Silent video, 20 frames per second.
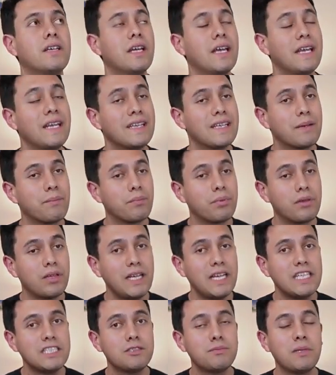the
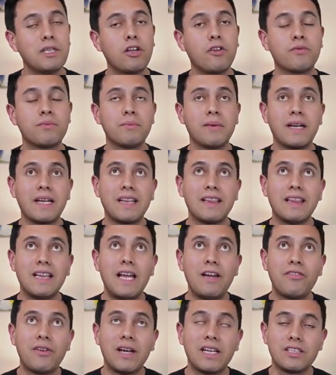placement of my
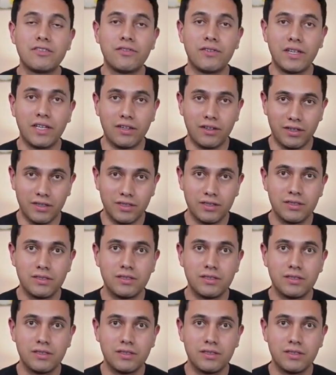left hand finger,